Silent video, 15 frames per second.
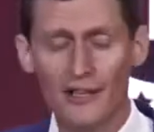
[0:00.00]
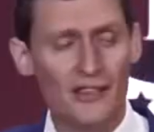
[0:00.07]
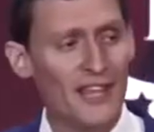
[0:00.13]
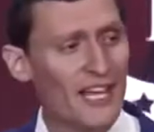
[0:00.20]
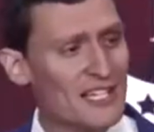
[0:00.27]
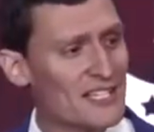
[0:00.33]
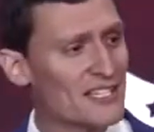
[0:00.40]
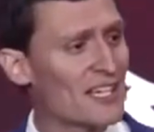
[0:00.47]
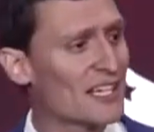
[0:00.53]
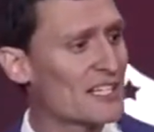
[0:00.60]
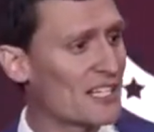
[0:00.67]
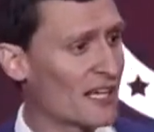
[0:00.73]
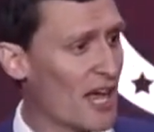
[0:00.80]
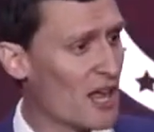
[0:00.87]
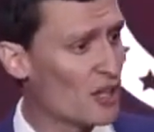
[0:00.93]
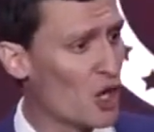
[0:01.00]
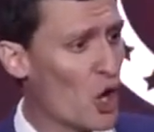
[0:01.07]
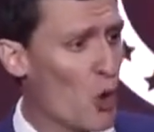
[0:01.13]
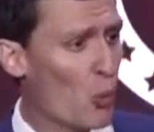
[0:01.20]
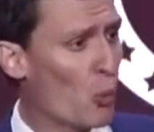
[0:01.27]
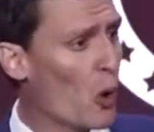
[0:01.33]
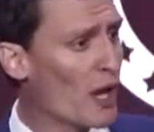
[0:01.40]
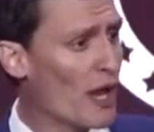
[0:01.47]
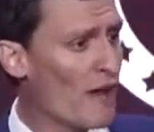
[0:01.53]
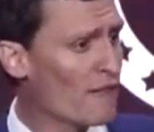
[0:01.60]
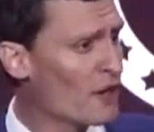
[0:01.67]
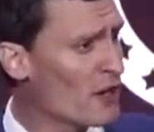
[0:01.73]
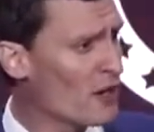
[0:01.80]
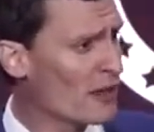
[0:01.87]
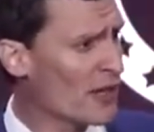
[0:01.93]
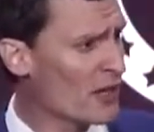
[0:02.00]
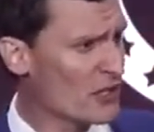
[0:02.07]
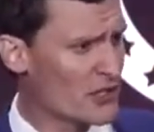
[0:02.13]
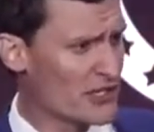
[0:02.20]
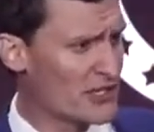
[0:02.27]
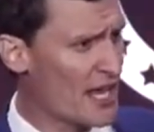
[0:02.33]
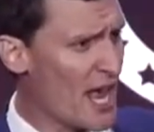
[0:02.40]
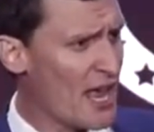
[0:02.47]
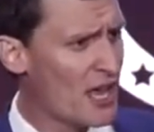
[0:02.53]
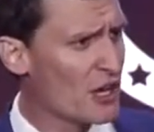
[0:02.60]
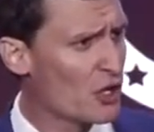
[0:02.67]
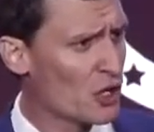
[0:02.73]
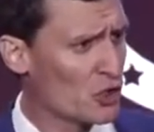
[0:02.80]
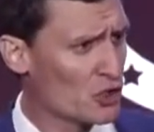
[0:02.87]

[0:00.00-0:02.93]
They stick together. Whatever they're saying or